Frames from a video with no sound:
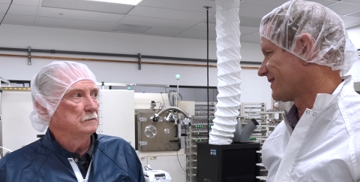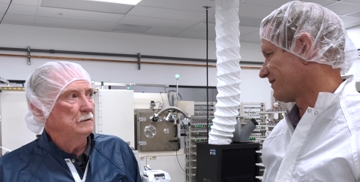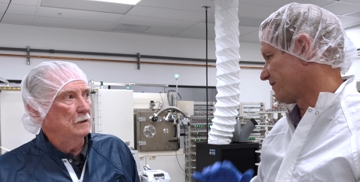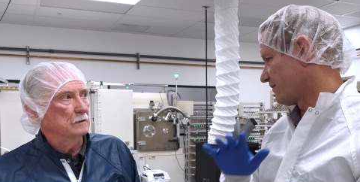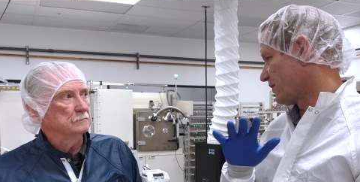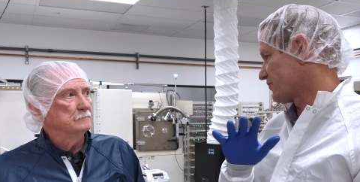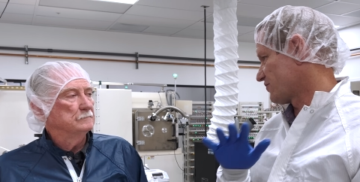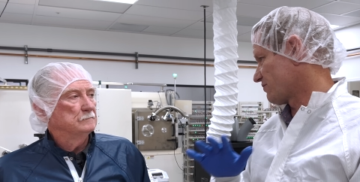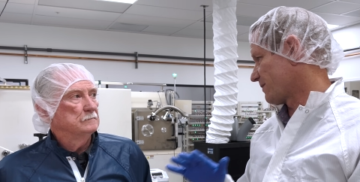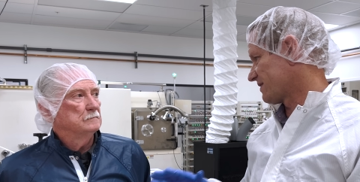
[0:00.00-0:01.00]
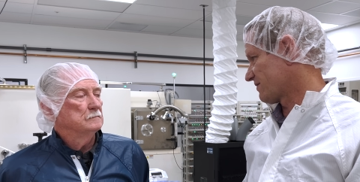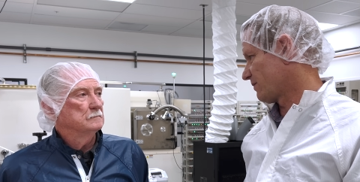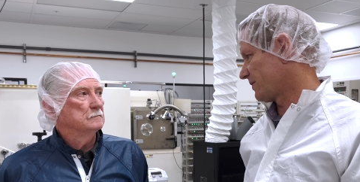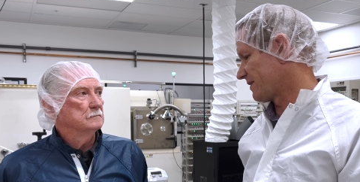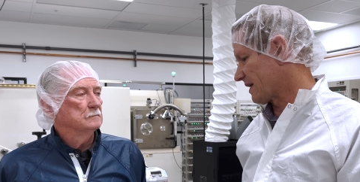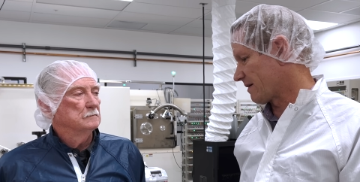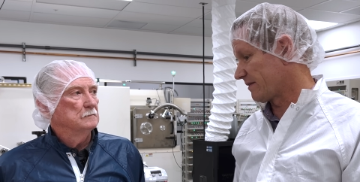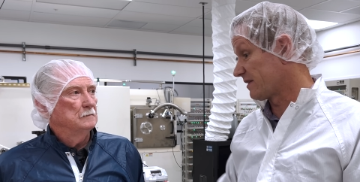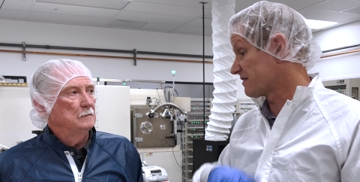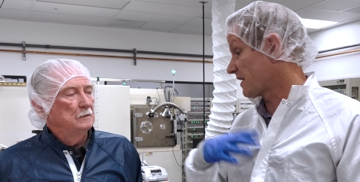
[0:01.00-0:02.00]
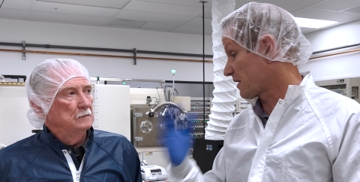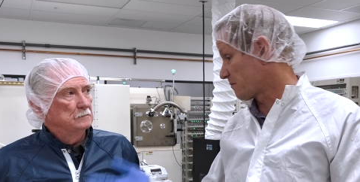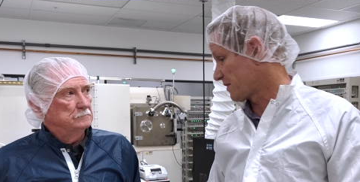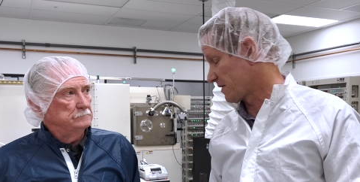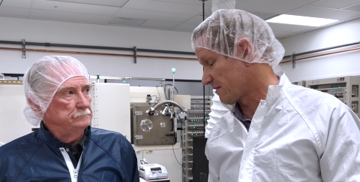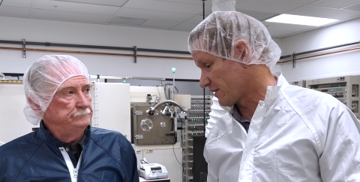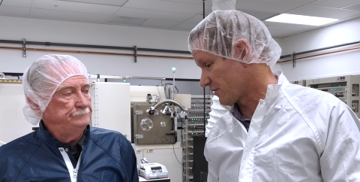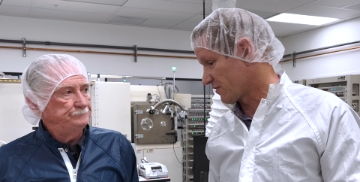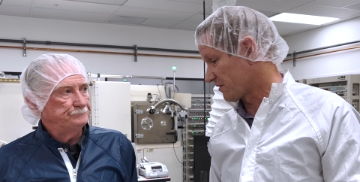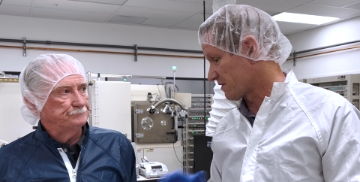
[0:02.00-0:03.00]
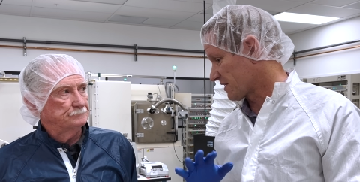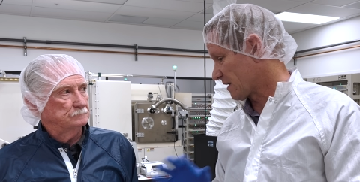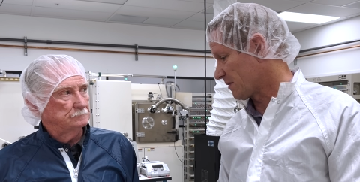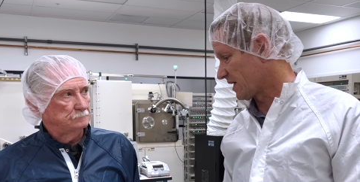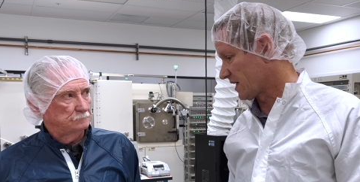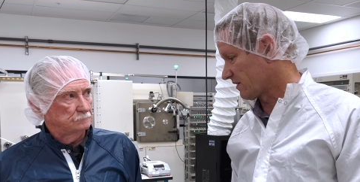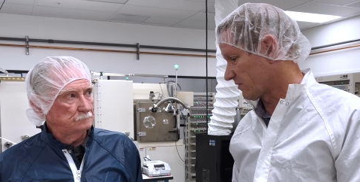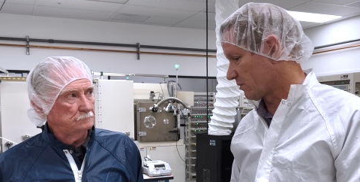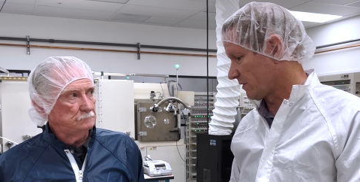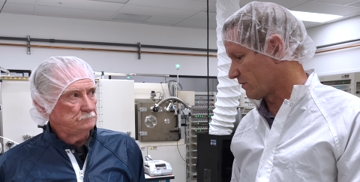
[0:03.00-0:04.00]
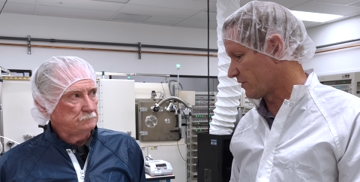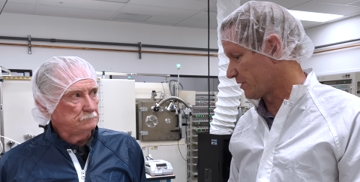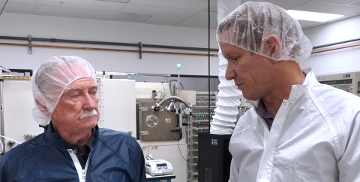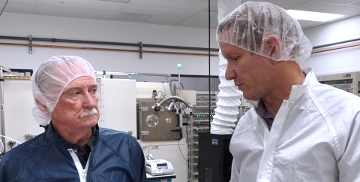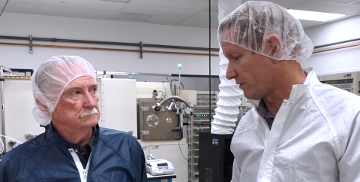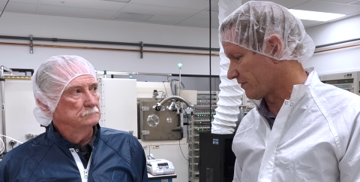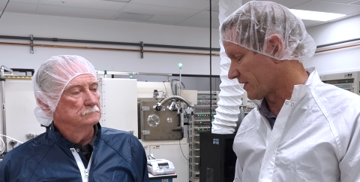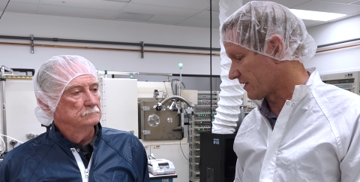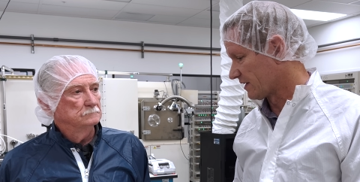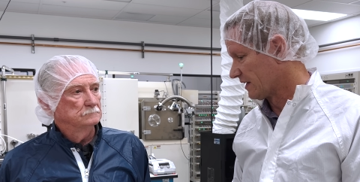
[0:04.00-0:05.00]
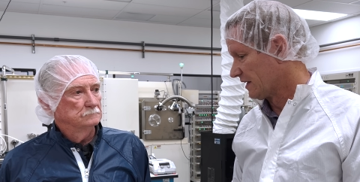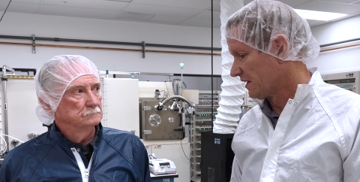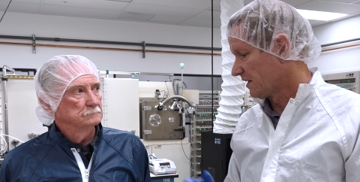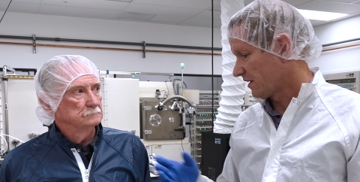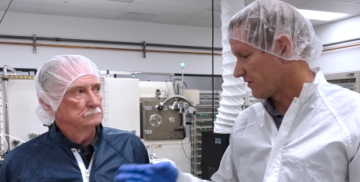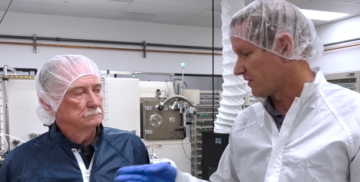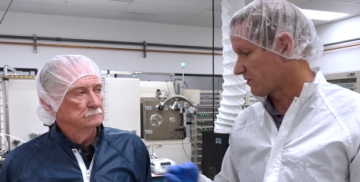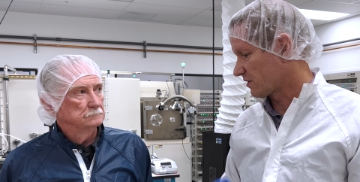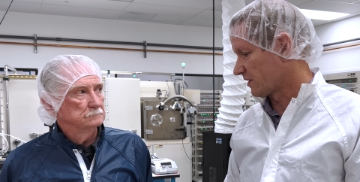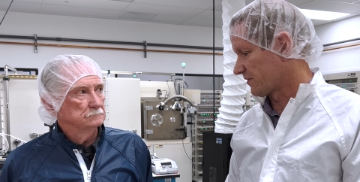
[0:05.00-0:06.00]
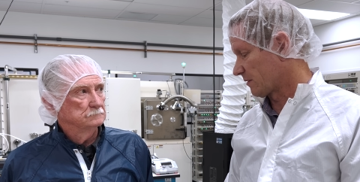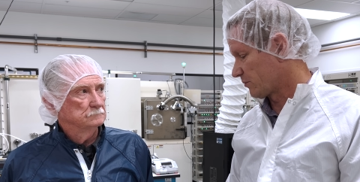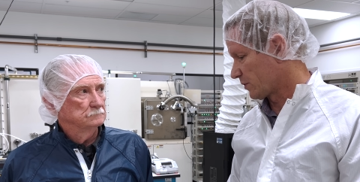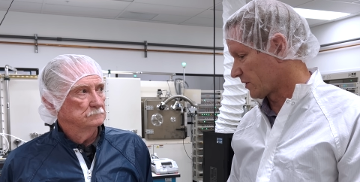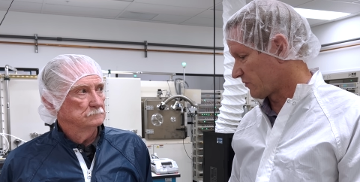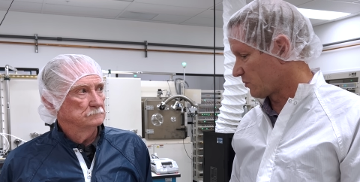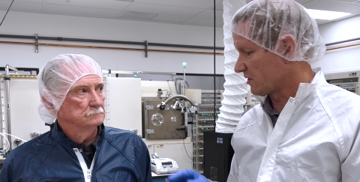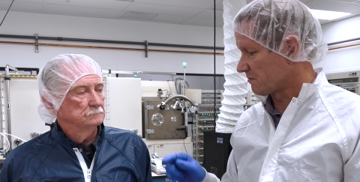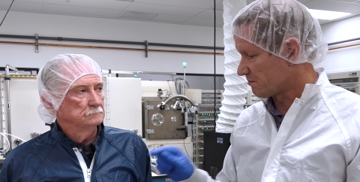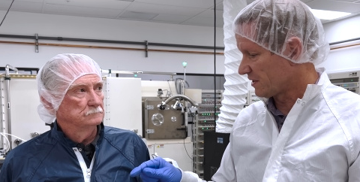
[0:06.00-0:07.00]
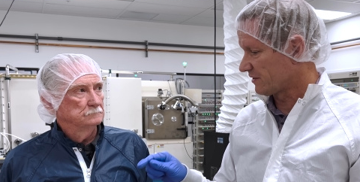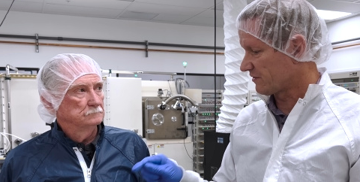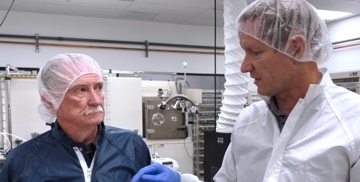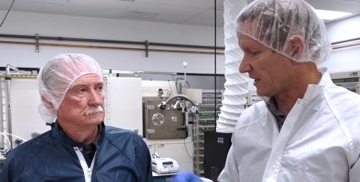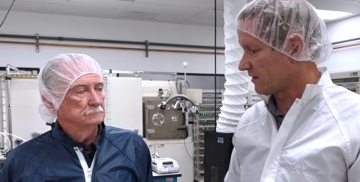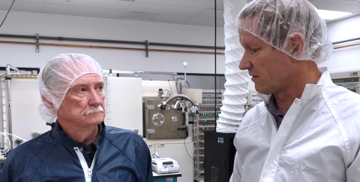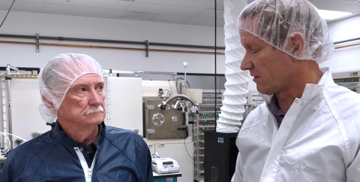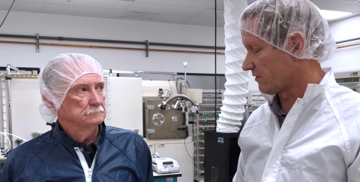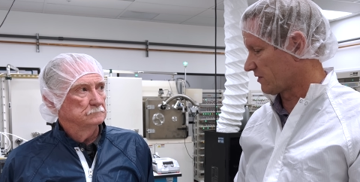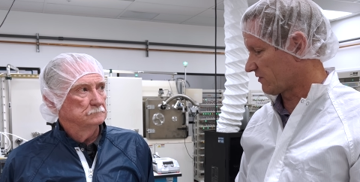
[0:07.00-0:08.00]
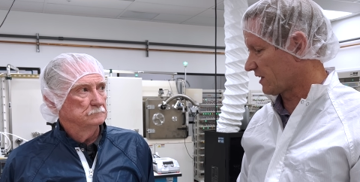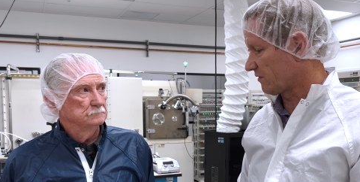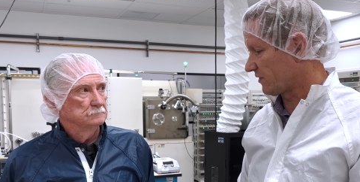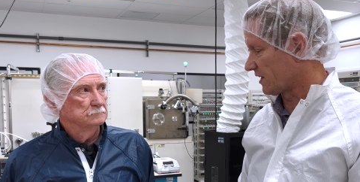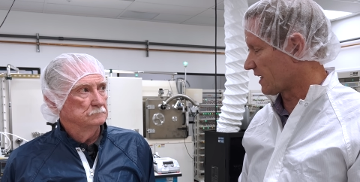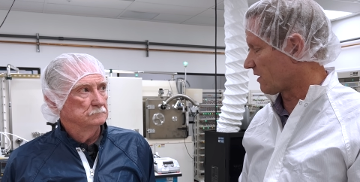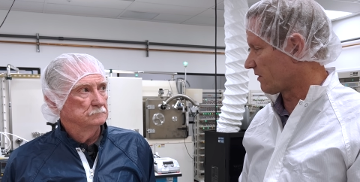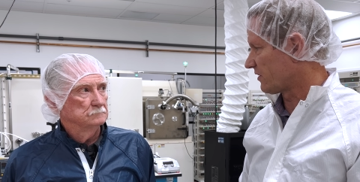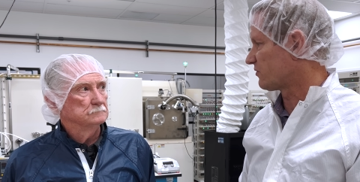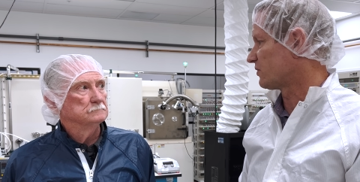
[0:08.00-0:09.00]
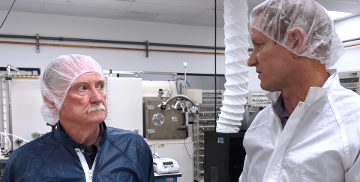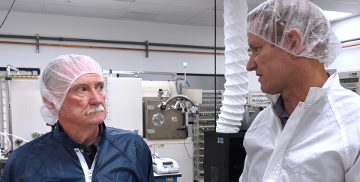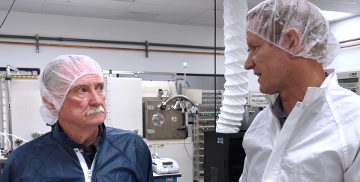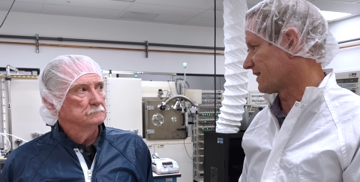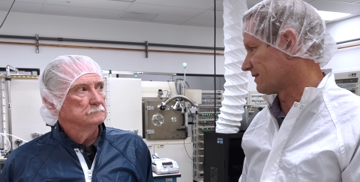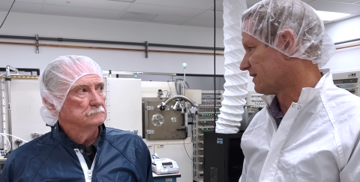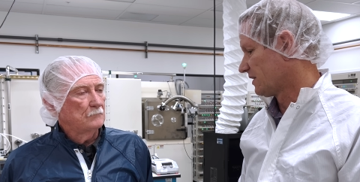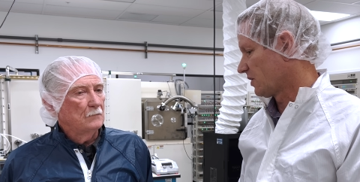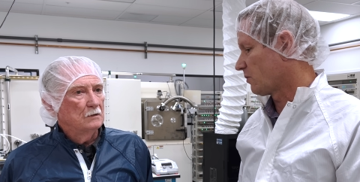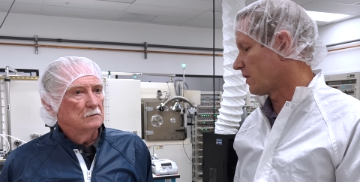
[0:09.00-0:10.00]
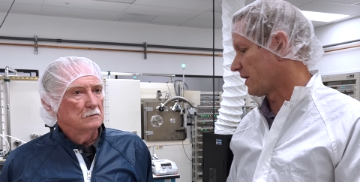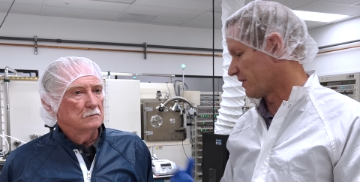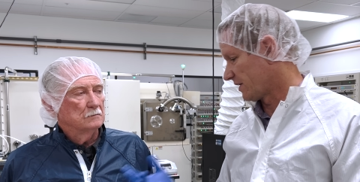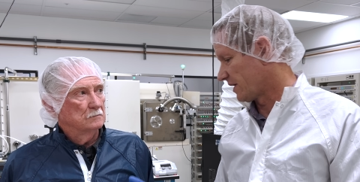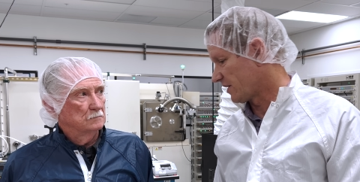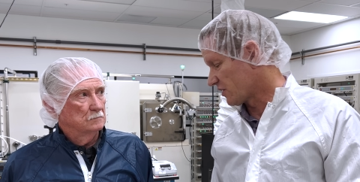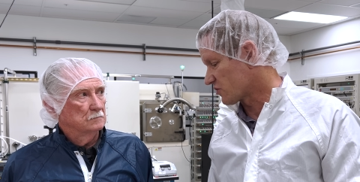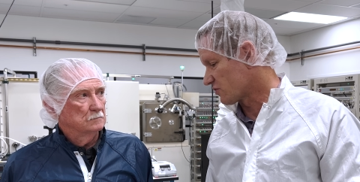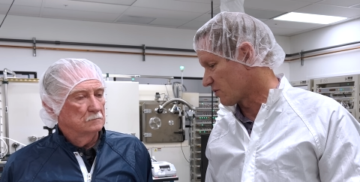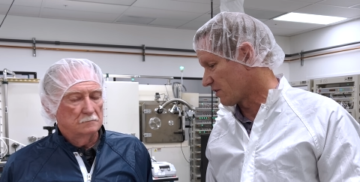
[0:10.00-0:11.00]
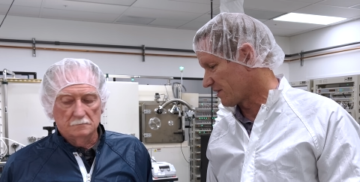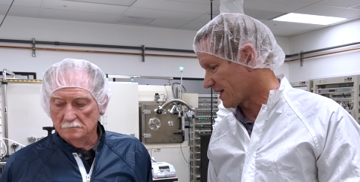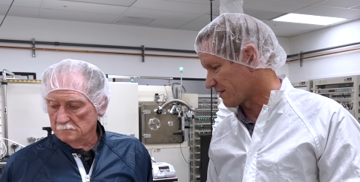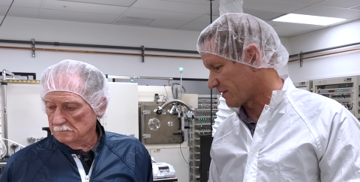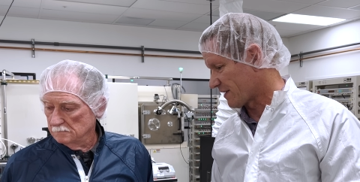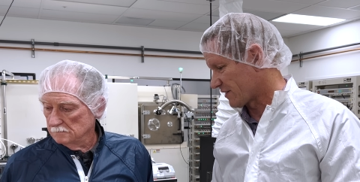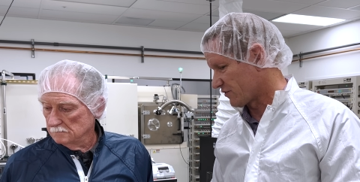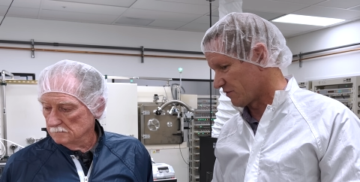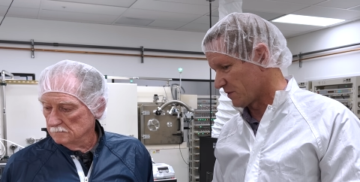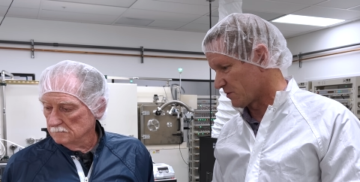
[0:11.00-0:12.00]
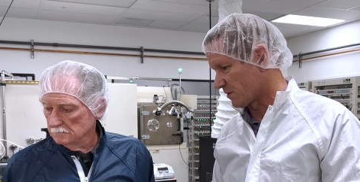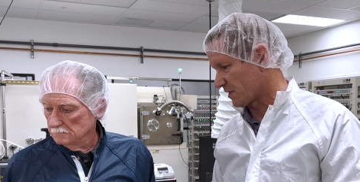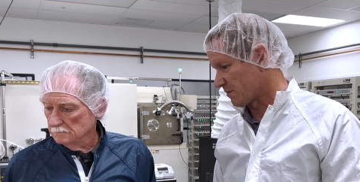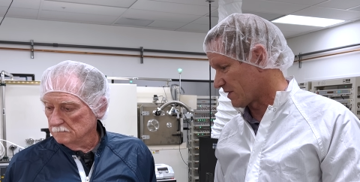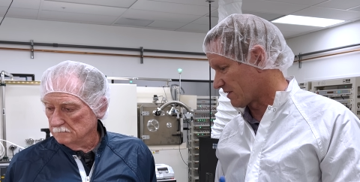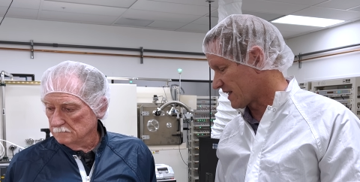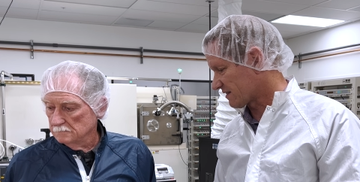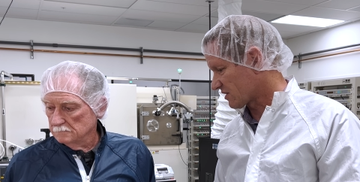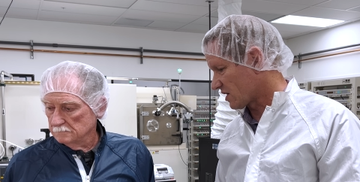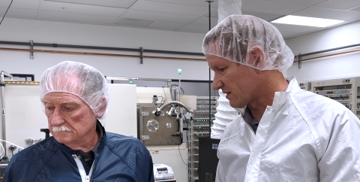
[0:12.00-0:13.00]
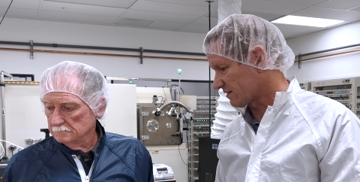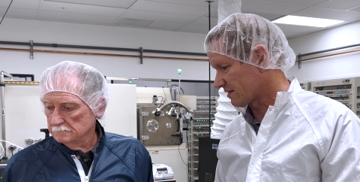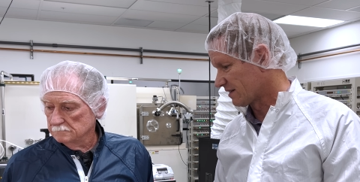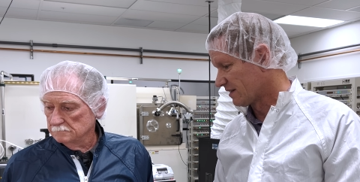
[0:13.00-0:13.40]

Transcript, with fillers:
Speaker 1: Right? The yeah. voltage went slowly down, did a second penetration, the same again. So we've already proven that this concept works. You can build in the safety now into your cell. In addition to all the other advantages we talked about, less cost,